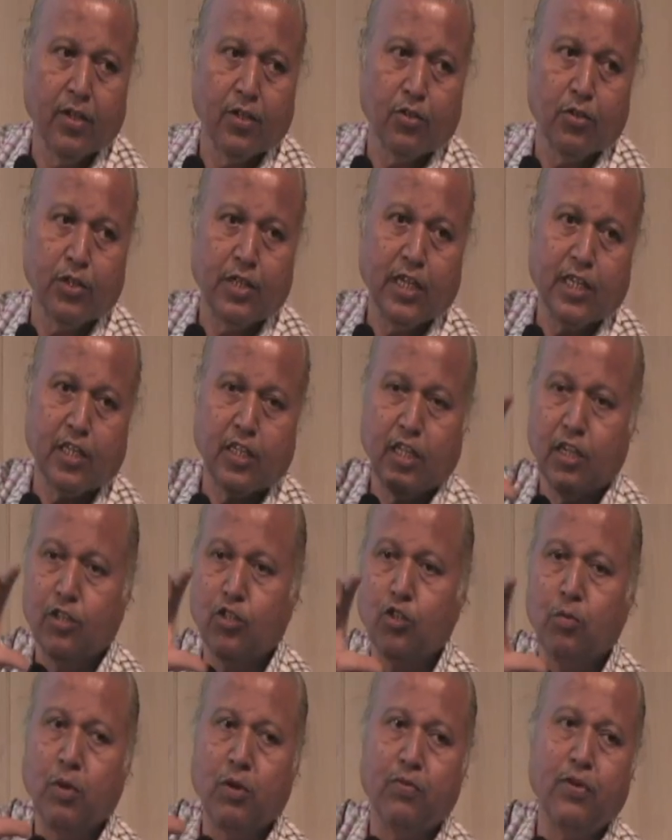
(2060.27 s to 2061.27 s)
So there
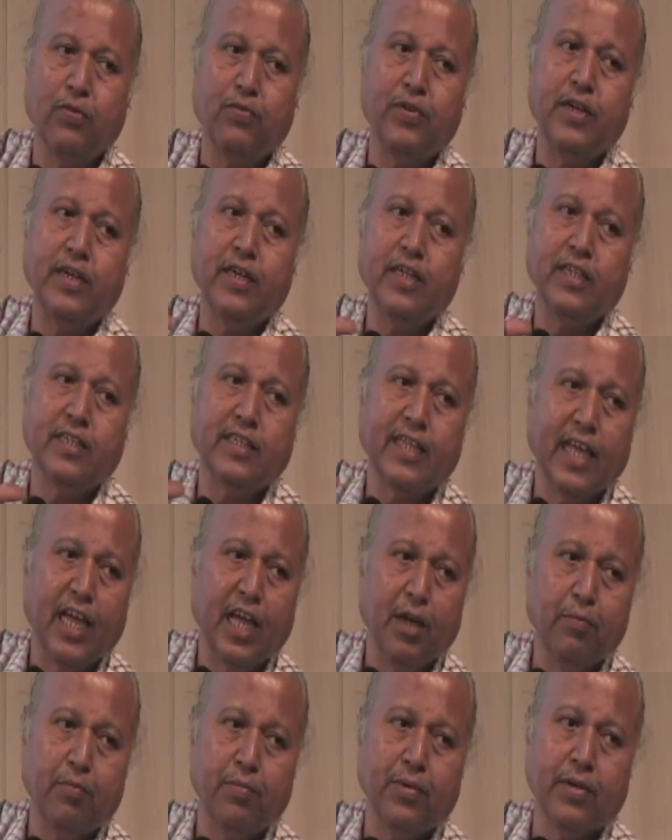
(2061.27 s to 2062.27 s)
should be a 15 days
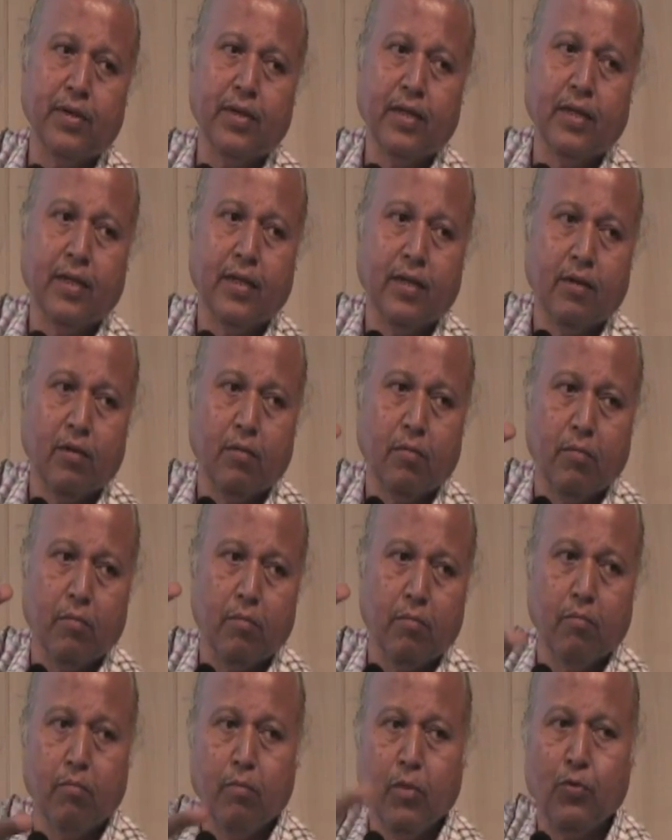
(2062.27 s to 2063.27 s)
gap
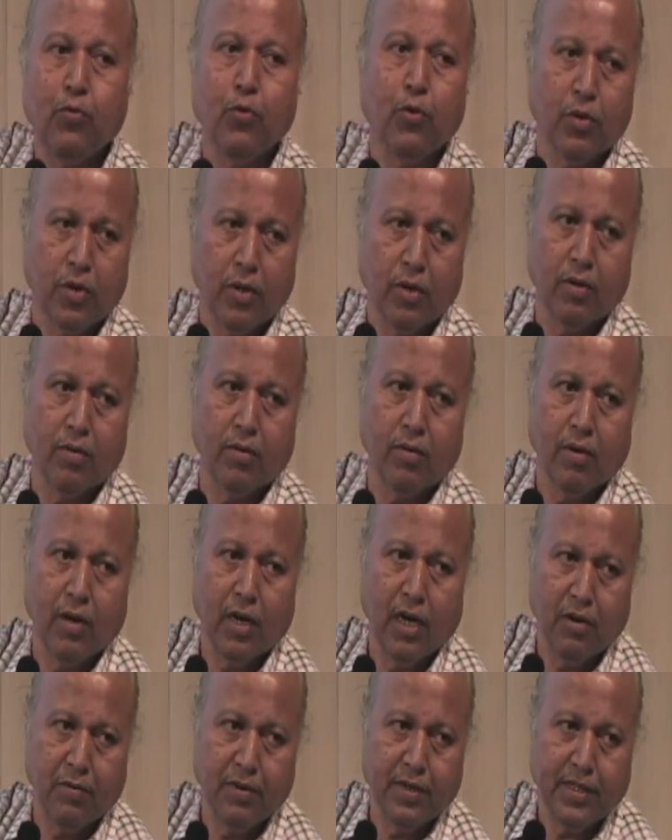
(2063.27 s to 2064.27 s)
before
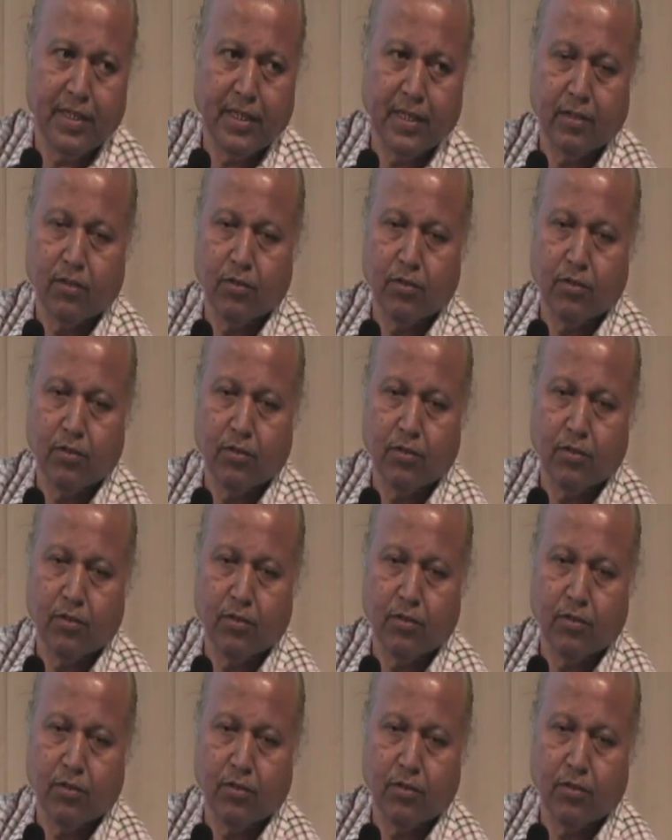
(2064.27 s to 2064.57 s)
harvesting.